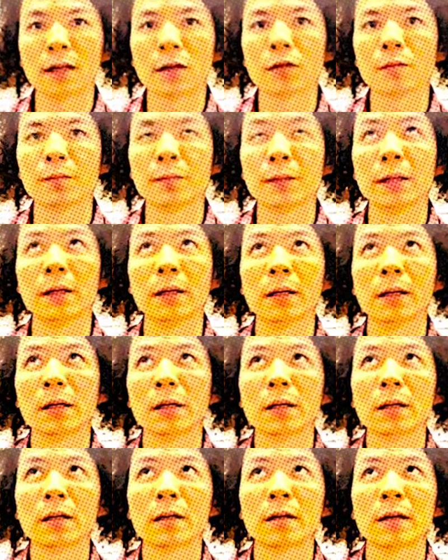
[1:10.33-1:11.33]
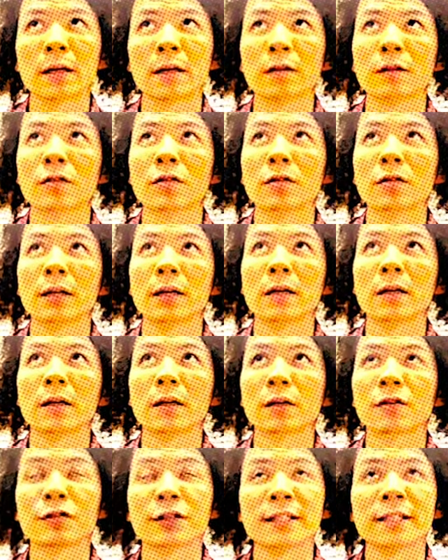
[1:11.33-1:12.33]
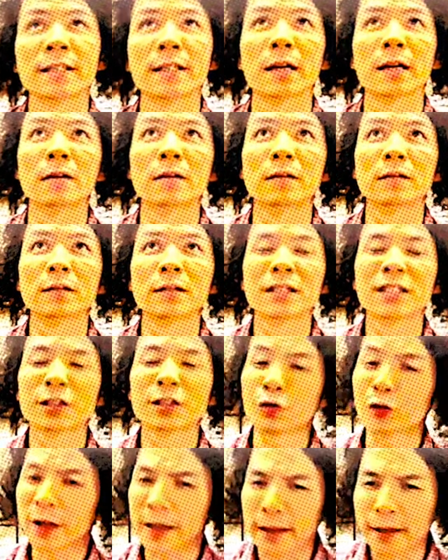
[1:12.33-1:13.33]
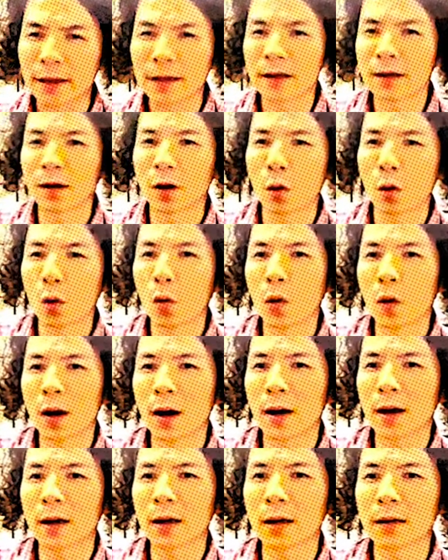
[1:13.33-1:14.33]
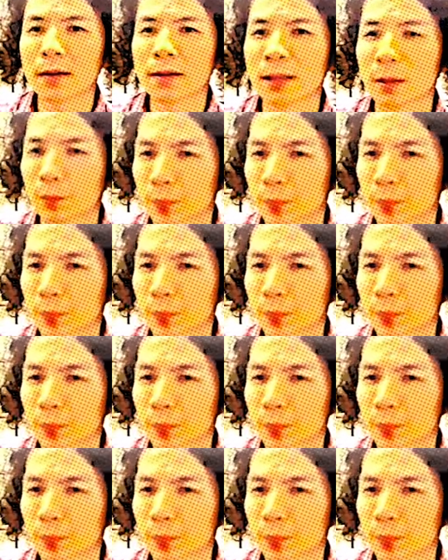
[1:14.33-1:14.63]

could be the crystal strain, or some